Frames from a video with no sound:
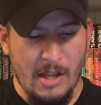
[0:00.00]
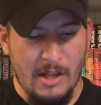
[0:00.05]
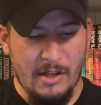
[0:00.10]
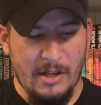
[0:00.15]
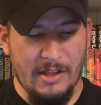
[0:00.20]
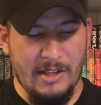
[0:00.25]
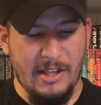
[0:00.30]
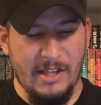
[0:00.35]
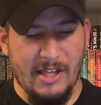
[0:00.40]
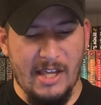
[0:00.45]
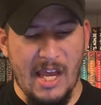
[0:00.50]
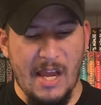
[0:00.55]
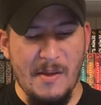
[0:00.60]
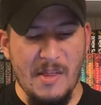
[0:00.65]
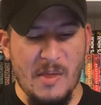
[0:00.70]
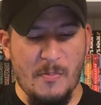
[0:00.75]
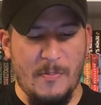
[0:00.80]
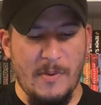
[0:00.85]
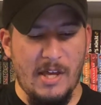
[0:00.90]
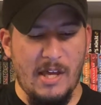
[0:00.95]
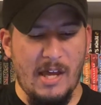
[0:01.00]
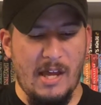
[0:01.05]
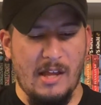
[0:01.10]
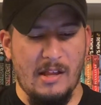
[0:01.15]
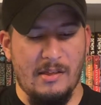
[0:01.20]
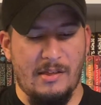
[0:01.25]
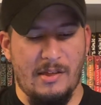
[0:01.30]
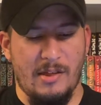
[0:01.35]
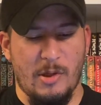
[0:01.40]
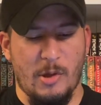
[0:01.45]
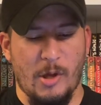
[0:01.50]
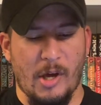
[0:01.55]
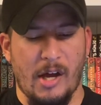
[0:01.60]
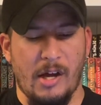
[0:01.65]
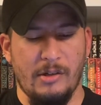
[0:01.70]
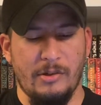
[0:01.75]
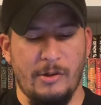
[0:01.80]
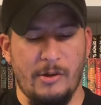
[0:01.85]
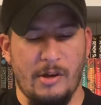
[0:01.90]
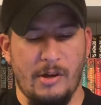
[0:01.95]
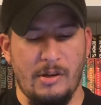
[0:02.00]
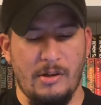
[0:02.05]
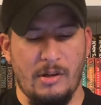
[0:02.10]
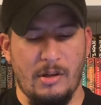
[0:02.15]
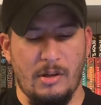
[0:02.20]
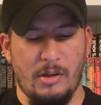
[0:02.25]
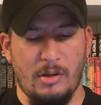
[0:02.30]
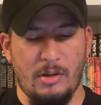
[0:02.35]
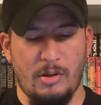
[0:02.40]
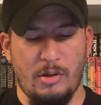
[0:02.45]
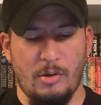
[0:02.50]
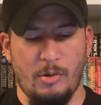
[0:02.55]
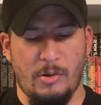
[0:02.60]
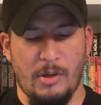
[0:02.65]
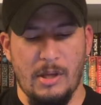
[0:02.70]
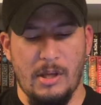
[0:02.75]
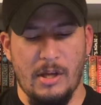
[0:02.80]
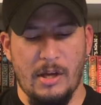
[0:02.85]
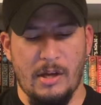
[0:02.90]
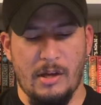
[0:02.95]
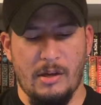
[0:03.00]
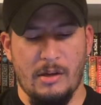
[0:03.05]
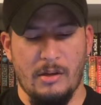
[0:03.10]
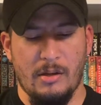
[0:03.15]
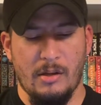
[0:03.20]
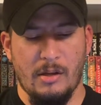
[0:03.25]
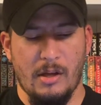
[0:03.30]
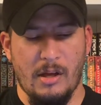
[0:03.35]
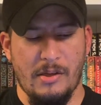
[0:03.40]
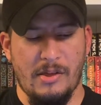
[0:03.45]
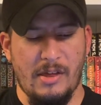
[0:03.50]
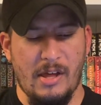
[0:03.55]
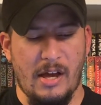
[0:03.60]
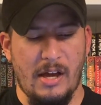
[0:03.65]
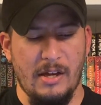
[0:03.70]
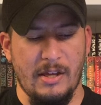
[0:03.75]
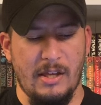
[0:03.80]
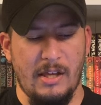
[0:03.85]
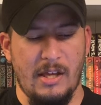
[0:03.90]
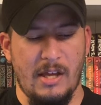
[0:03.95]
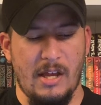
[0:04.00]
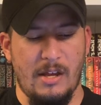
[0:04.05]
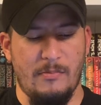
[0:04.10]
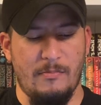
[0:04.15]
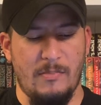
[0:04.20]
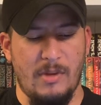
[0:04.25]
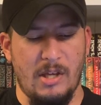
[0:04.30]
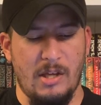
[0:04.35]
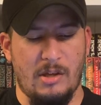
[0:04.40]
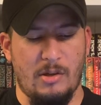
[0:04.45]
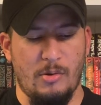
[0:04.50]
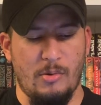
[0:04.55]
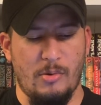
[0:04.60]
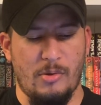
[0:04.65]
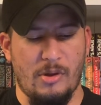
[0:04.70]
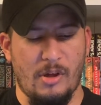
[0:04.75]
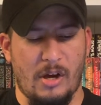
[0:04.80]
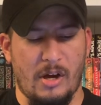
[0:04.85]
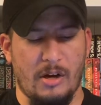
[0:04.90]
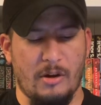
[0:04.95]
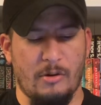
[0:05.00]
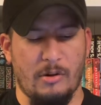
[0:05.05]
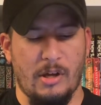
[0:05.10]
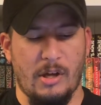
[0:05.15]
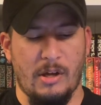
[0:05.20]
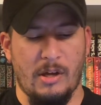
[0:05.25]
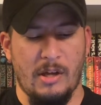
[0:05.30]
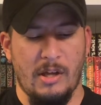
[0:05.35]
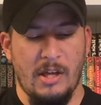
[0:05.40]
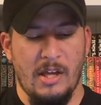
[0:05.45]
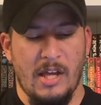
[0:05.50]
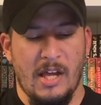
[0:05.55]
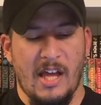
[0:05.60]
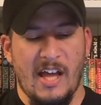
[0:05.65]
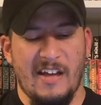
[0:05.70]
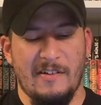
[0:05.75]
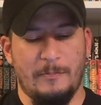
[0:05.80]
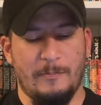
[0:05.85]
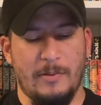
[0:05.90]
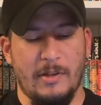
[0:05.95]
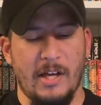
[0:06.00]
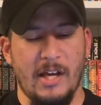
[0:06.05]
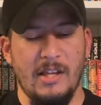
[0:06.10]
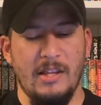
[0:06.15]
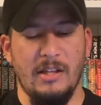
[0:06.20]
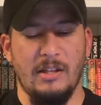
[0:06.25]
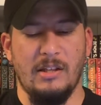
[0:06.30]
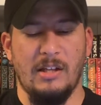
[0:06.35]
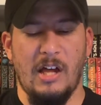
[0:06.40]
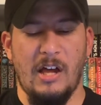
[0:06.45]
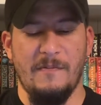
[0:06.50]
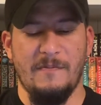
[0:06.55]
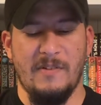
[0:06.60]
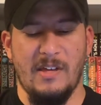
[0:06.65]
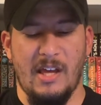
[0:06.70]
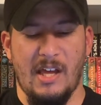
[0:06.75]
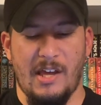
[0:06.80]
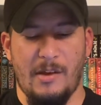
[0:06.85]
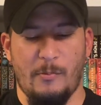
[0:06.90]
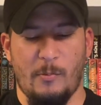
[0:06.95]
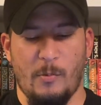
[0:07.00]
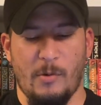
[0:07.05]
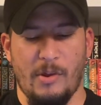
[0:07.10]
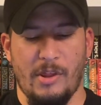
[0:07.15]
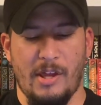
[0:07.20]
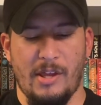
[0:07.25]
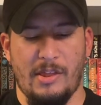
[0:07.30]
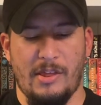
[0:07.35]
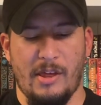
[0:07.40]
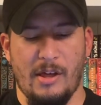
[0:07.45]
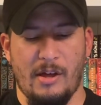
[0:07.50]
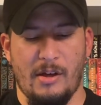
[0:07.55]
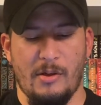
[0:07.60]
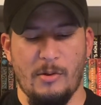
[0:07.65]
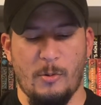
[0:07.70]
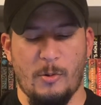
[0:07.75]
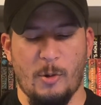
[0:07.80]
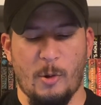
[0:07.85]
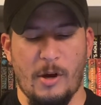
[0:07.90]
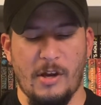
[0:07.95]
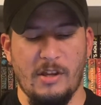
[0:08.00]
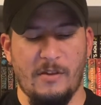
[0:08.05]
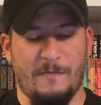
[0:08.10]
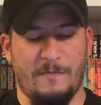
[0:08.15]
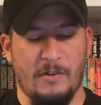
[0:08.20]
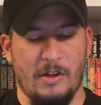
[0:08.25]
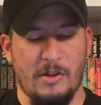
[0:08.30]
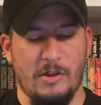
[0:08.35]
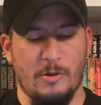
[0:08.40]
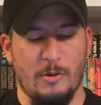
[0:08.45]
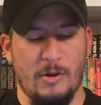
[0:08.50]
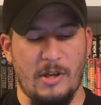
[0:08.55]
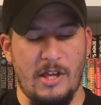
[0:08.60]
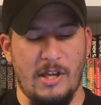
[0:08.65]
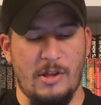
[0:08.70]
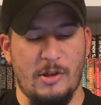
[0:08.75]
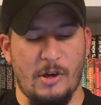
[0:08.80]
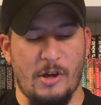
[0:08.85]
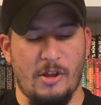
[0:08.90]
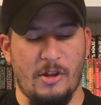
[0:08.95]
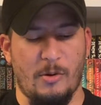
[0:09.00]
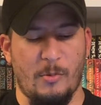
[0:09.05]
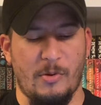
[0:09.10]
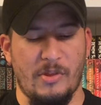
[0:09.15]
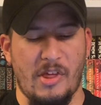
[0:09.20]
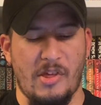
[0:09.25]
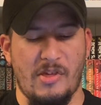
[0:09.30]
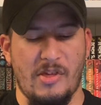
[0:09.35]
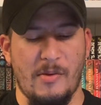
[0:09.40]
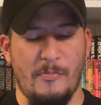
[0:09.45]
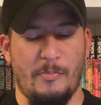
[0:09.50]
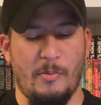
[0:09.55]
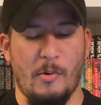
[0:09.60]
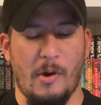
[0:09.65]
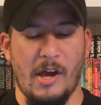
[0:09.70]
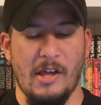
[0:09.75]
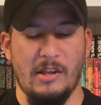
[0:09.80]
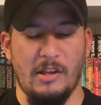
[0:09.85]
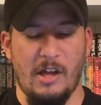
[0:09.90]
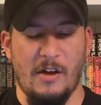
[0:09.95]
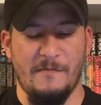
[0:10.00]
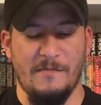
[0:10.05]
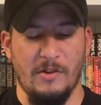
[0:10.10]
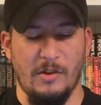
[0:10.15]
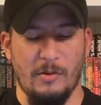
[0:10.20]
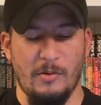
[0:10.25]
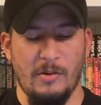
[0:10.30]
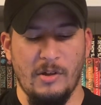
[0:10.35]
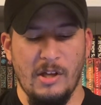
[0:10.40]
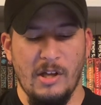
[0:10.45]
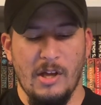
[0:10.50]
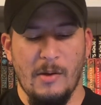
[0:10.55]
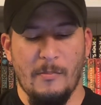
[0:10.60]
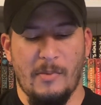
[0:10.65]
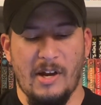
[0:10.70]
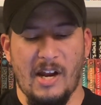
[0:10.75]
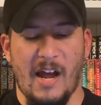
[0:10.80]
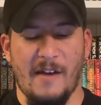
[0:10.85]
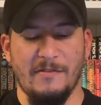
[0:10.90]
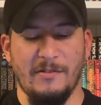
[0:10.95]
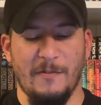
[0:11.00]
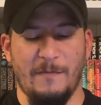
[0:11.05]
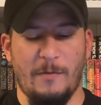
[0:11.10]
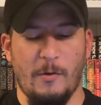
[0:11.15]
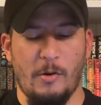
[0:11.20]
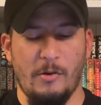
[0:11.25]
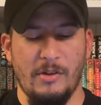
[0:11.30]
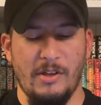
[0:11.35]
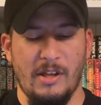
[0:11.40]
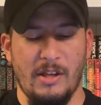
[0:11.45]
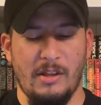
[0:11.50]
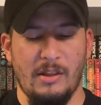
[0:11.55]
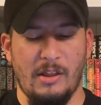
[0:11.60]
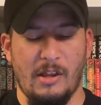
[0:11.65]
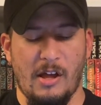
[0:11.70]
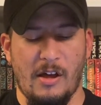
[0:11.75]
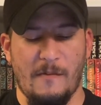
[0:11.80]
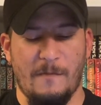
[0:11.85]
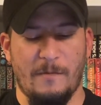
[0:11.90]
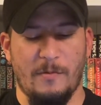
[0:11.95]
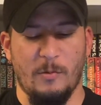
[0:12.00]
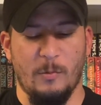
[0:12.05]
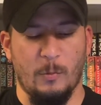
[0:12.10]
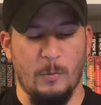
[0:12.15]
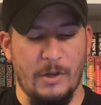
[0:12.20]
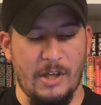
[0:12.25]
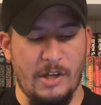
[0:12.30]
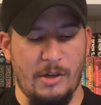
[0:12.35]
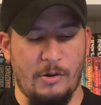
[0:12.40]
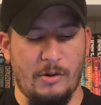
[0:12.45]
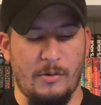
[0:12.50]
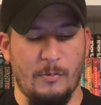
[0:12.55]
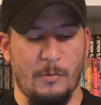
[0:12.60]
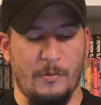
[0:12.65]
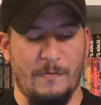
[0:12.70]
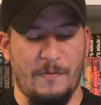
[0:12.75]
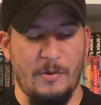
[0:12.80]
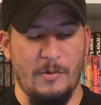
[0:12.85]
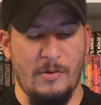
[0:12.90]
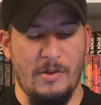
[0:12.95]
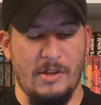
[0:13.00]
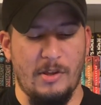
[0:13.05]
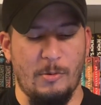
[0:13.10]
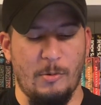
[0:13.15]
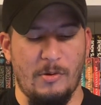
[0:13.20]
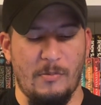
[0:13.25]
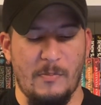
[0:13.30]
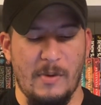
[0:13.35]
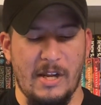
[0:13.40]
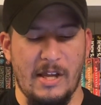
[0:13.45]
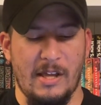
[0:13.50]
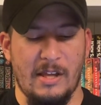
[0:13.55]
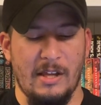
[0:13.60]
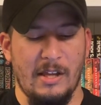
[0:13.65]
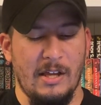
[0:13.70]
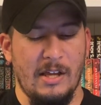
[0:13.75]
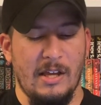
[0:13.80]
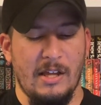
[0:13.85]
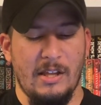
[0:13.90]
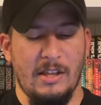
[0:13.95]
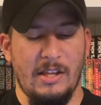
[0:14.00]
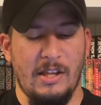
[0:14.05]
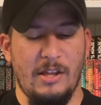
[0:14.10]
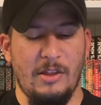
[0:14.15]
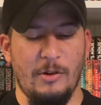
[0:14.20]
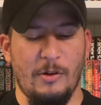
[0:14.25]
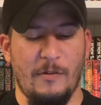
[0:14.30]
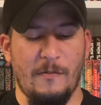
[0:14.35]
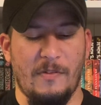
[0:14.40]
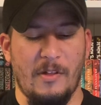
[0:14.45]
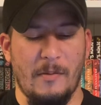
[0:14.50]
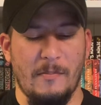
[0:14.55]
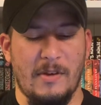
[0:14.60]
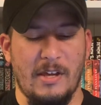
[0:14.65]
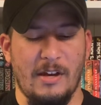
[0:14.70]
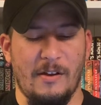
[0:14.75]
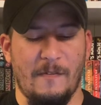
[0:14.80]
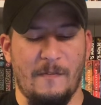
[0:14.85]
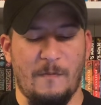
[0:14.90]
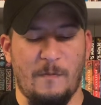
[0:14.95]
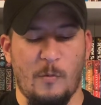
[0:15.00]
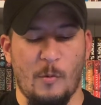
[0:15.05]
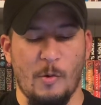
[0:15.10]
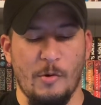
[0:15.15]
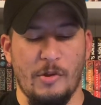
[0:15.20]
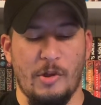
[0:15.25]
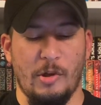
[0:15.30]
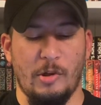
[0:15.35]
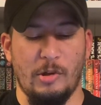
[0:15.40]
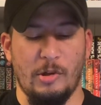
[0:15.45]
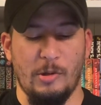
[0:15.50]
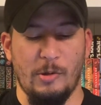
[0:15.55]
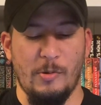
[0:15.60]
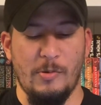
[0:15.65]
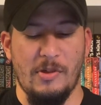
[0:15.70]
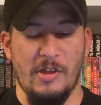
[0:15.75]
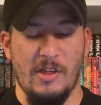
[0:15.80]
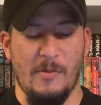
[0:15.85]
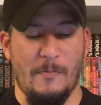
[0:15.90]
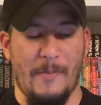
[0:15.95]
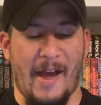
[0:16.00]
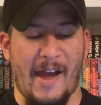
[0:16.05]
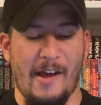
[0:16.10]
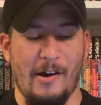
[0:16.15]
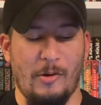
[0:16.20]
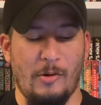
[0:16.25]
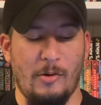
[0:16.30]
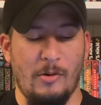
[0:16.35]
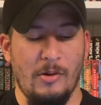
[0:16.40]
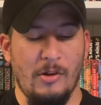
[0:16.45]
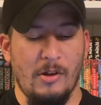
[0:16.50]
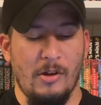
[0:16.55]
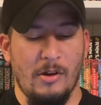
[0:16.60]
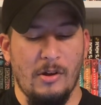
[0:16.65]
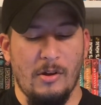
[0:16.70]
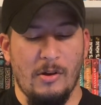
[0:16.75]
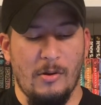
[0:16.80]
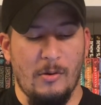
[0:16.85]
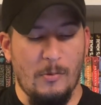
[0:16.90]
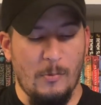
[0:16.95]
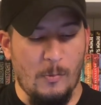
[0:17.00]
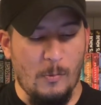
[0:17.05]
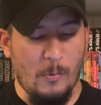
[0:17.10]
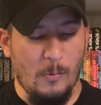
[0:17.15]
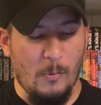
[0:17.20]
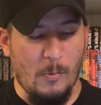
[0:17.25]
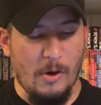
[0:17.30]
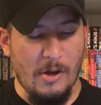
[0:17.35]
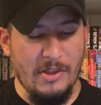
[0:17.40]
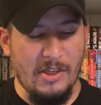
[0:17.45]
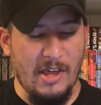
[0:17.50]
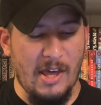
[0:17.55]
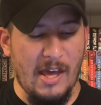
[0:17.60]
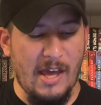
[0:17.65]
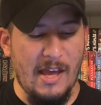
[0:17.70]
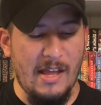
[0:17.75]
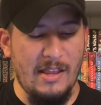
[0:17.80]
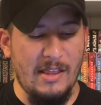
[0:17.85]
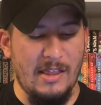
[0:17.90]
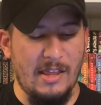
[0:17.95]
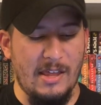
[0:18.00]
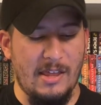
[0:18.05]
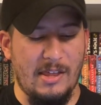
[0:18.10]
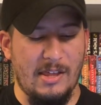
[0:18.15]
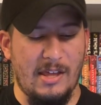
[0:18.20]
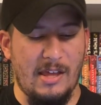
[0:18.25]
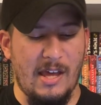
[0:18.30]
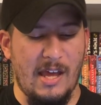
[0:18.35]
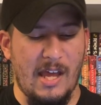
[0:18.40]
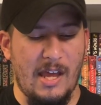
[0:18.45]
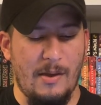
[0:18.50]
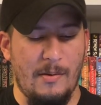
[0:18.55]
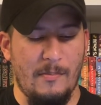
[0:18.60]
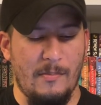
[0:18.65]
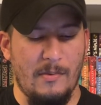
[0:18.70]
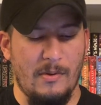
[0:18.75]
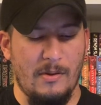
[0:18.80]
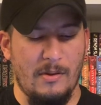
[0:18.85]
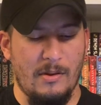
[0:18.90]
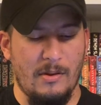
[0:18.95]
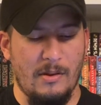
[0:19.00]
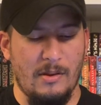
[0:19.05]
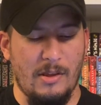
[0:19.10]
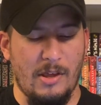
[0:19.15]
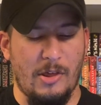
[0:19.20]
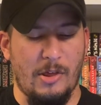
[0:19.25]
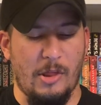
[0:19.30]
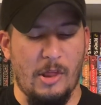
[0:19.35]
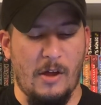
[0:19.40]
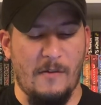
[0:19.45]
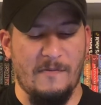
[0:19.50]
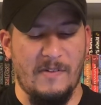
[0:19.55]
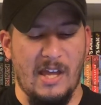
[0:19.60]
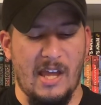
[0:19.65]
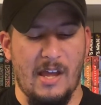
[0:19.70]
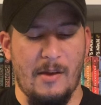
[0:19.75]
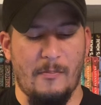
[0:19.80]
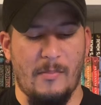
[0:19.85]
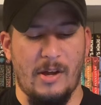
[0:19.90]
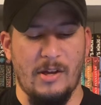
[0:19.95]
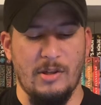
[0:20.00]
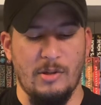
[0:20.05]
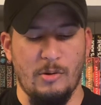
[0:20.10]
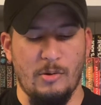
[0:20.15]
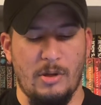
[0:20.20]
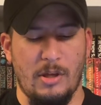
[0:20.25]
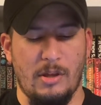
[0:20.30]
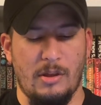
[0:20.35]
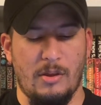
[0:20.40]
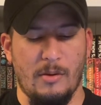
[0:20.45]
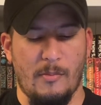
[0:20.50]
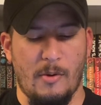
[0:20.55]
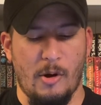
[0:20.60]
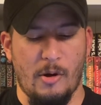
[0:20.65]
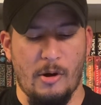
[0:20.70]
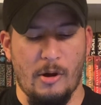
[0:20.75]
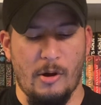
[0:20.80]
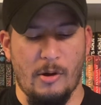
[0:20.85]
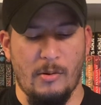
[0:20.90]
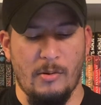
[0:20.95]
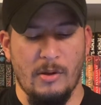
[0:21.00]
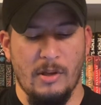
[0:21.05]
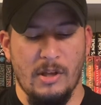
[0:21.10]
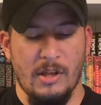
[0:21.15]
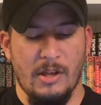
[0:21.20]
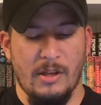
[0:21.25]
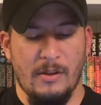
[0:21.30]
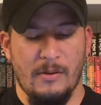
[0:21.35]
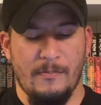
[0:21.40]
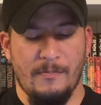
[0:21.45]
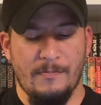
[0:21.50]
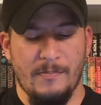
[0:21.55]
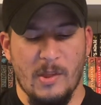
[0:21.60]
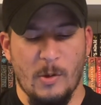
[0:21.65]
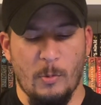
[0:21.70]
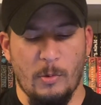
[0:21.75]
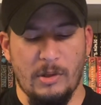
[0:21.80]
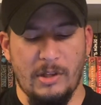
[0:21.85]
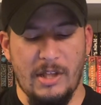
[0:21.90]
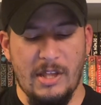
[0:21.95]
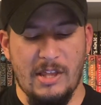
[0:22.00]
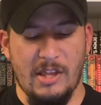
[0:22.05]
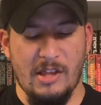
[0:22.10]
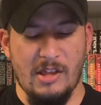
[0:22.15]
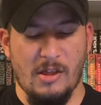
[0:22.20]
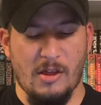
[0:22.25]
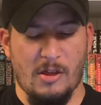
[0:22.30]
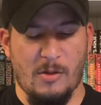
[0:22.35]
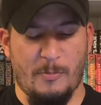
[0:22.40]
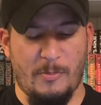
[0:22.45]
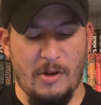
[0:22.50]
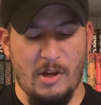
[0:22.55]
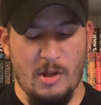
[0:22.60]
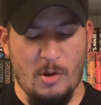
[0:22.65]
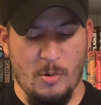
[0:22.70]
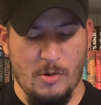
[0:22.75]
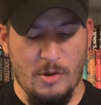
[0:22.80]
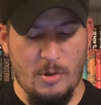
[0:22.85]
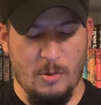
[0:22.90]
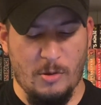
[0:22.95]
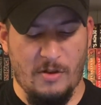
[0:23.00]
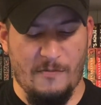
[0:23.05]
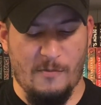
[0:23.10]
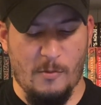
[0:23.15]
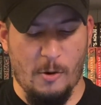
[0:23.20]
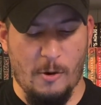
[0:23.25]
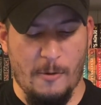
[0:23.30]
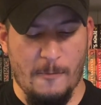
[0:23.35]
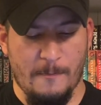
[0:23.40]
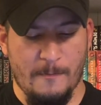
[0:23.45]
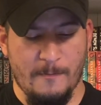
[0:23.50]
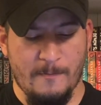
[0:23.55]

Let the games begin. Since childhood, Yukiya Asagi and Miku Sakura have played the love game where they tried to frustrate each other with a simple I love you. But after falling in love for real and refusing to admit it, neither of them can afford to lose this battle. Want to End This Love Game by Yuki Demoto. Releases spring 2024.